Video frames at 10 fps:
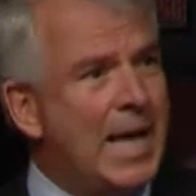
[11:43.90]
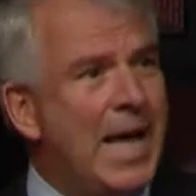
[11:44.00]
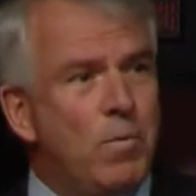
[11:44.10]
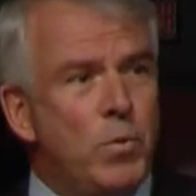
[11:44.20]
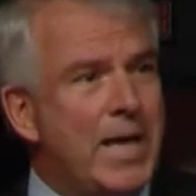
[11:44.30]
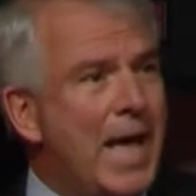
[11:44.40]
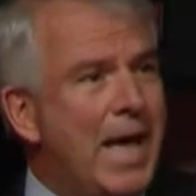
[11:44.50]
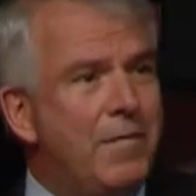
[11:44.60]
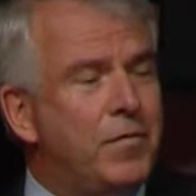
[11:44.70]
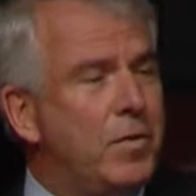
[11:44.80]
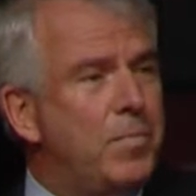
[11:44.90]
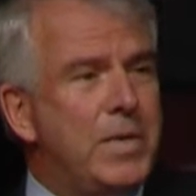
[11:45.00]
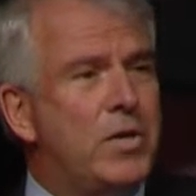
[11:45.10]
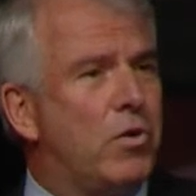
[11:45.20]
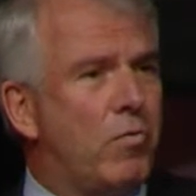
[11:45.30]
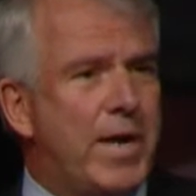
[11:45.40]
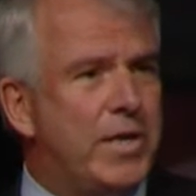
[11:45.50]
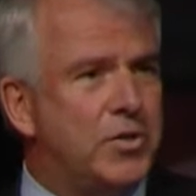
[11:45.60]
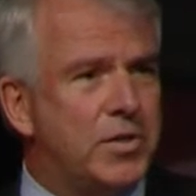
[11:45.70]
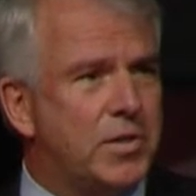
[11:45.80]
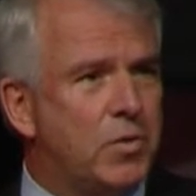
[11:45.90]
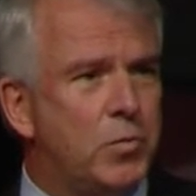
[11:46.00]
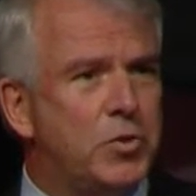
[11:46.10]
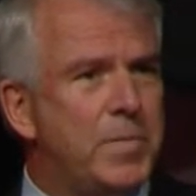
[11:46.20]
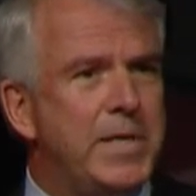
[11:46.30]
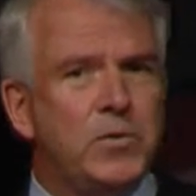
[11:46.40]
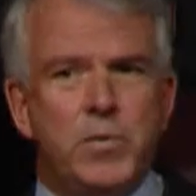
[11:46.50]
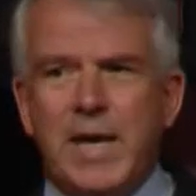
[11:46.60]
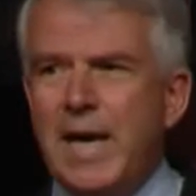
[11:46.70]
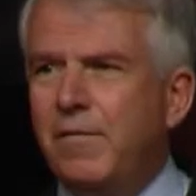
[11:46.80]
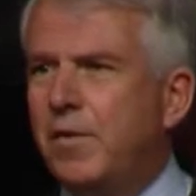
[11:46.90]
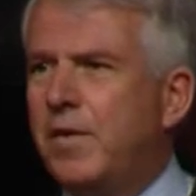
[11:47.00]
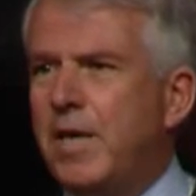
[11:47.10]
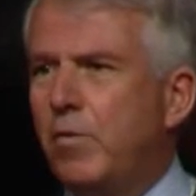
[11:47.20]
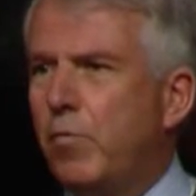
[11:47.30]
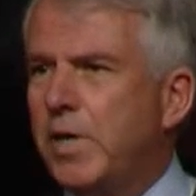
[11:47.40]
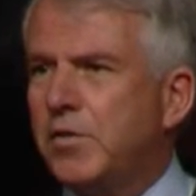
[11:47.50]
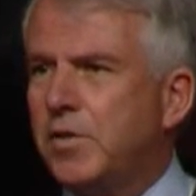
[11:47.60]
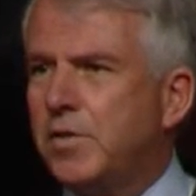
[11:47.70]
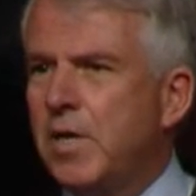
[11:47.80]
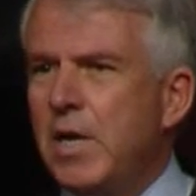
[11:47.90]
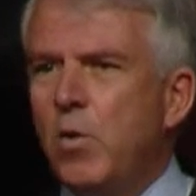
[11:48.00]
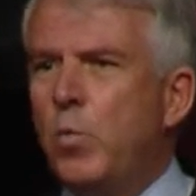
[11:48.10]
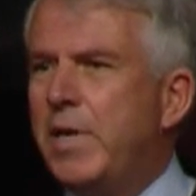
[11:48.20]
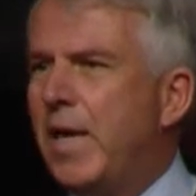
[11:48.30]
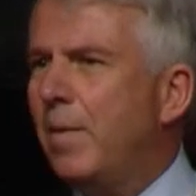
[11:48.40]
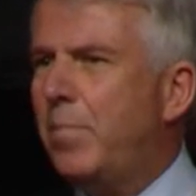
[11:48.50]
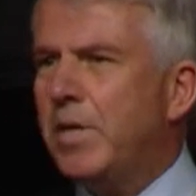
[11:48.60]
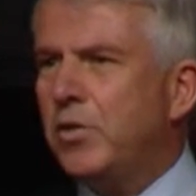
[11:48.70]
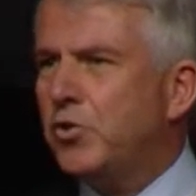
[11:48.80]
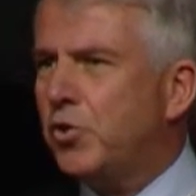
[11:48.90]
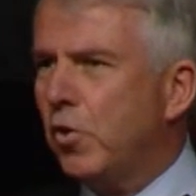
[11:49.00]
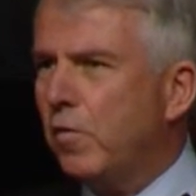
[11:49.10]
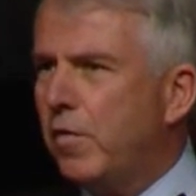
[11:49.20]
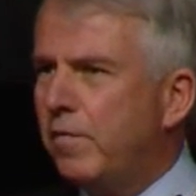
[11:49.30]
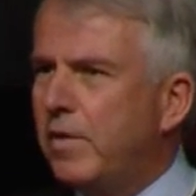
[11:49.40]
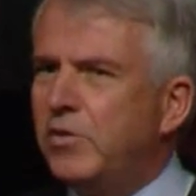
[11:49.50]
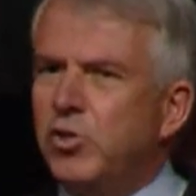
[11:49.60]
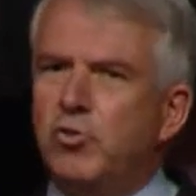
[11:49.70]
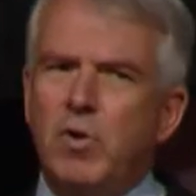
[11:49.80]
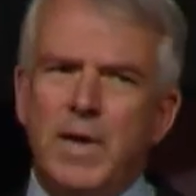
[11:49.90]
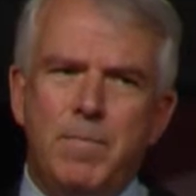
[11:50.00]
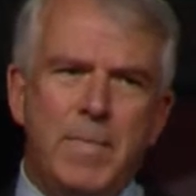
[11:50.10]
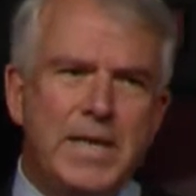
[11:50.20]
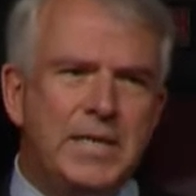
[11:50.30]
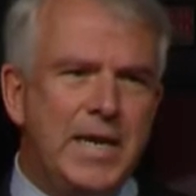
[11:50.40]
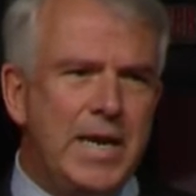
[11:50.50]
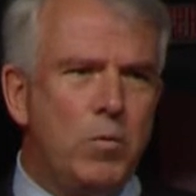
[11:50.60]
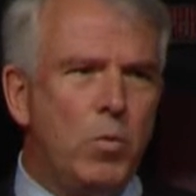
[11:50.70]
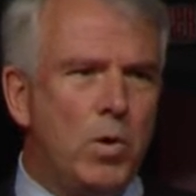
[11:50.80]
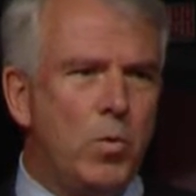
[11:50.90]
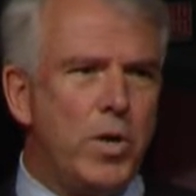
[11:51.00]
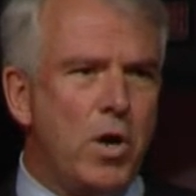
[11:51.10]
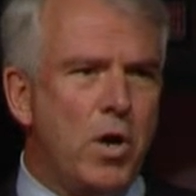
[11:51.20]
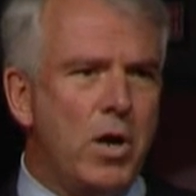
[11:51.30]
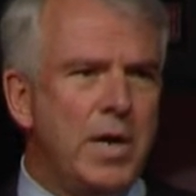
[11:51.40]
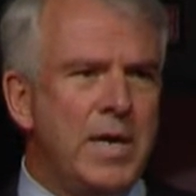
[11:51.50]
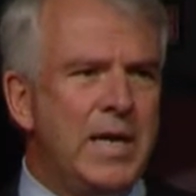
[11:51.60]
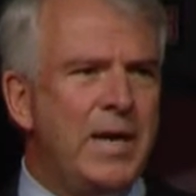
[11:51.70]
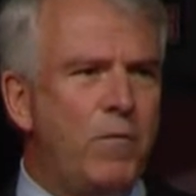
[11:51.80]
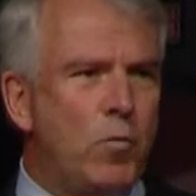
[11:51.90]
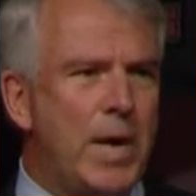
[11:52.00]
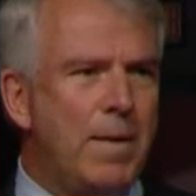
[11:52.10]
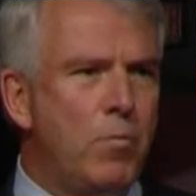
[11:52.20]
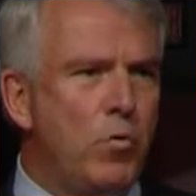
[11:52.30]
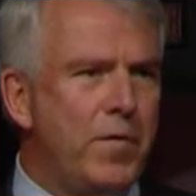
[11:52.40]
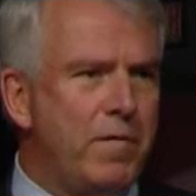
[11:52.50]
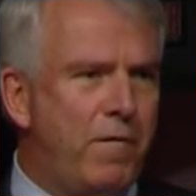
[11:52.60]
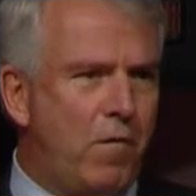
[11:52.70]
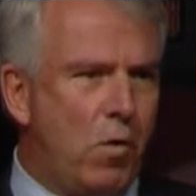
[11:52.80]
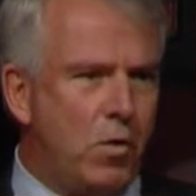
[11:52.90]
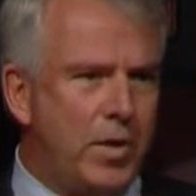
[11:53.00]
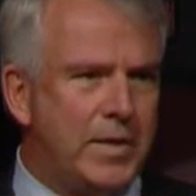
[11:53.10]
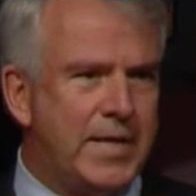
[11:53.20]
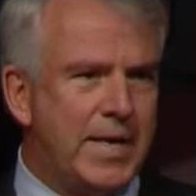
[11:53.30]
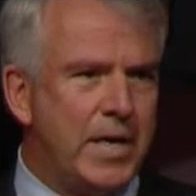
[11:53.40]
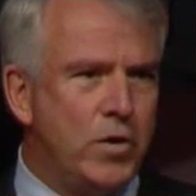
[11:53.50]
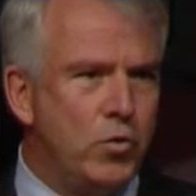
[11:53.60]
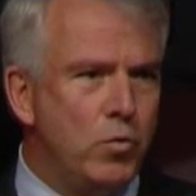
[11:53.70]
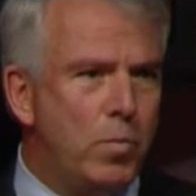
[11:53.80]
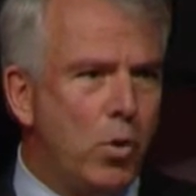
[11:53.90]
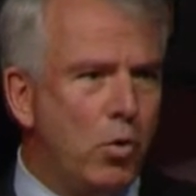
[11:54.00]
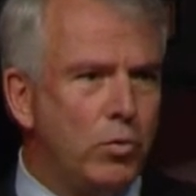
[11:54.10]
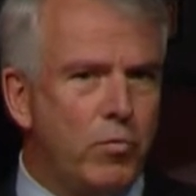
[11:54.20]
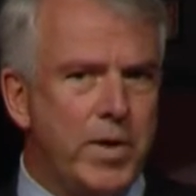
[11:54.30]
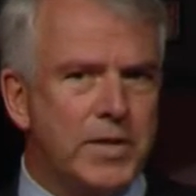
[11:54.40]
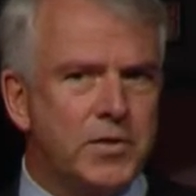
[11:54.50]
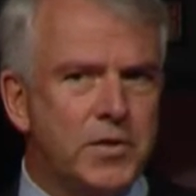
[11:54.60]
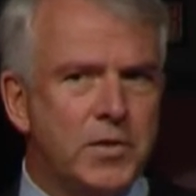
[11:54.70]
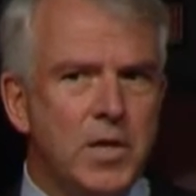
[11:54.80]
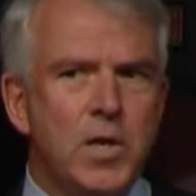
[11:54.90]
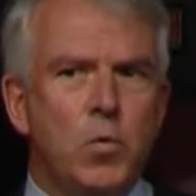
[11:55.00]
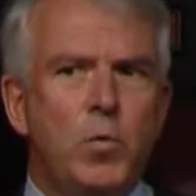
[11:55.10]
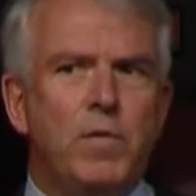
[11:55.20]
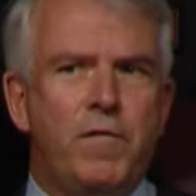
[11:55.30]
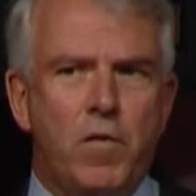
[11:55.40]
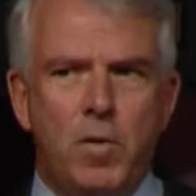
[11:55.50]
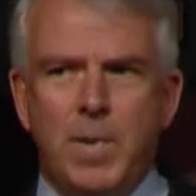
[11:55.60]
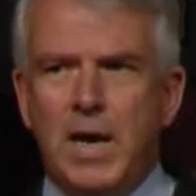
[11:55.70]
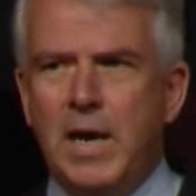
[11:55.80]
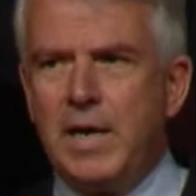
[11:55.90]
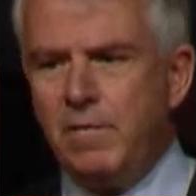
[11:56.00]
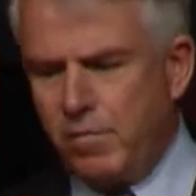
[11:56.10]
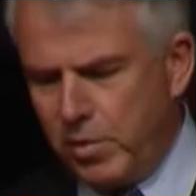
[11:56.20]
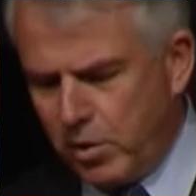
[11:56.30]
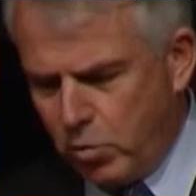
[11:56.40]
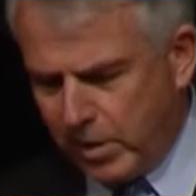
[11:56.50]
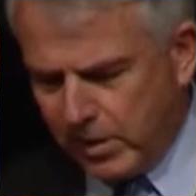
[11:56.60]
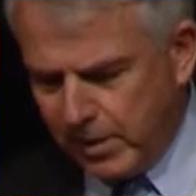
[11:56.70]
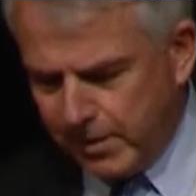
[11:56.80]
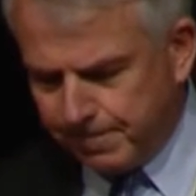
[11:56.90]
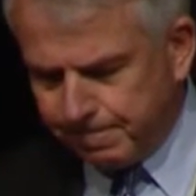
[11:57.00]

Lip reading: And we have to be courageous, which means we have to take risks. We can't be conservative and just try and maintain where we are. If we're not moving forward and taking new, bold risks, we'll fall behind very quickly.